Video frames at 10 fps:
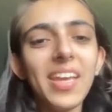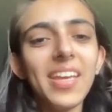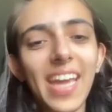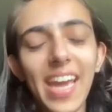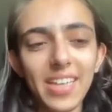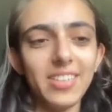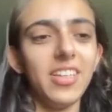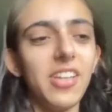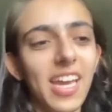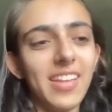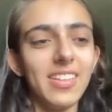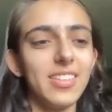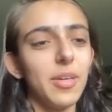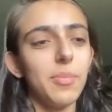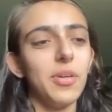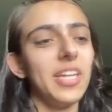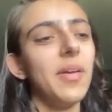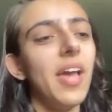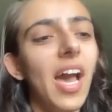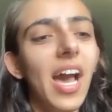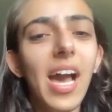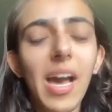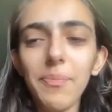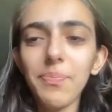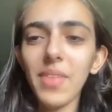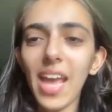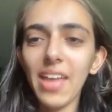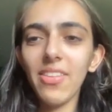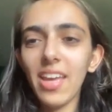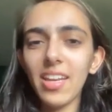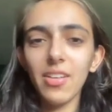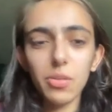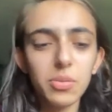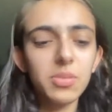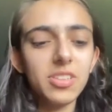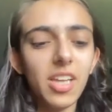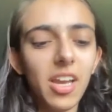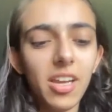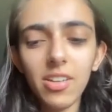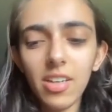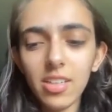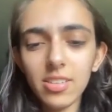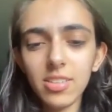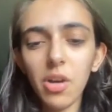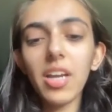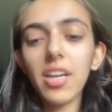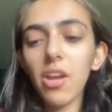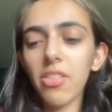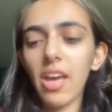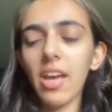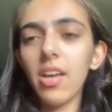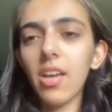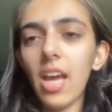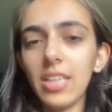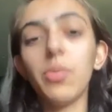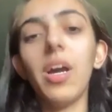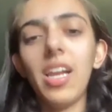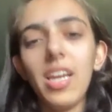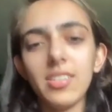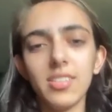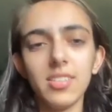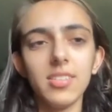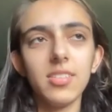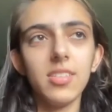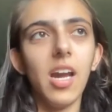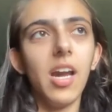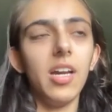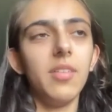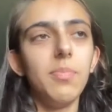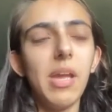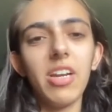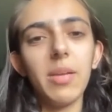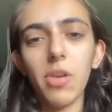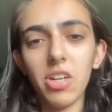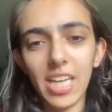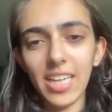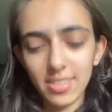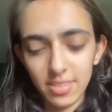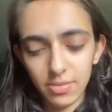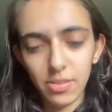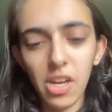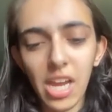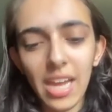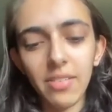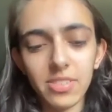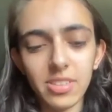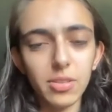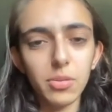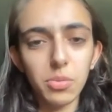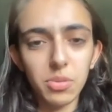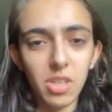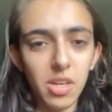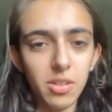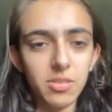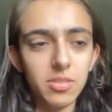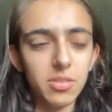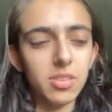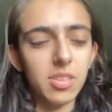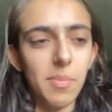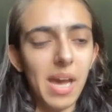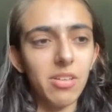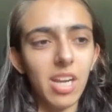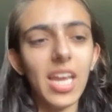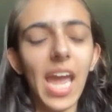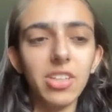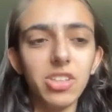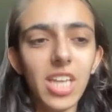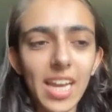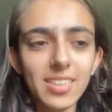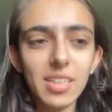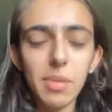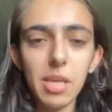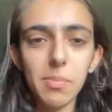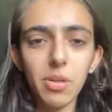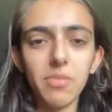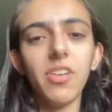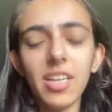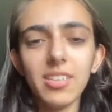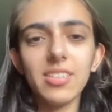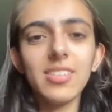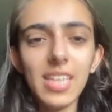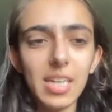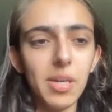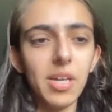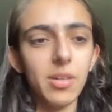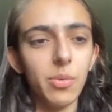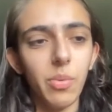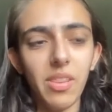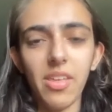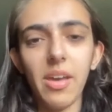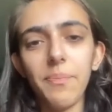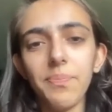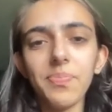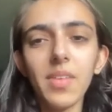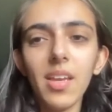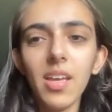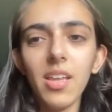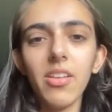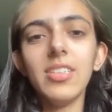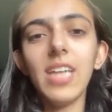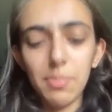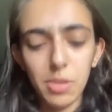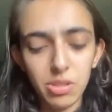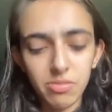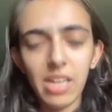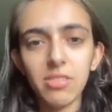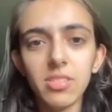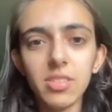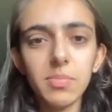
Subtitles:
That's a good point. And then also, so I know that as well as period products, Flo Haven also talks about like educating people and fighting the stigma with the taboo around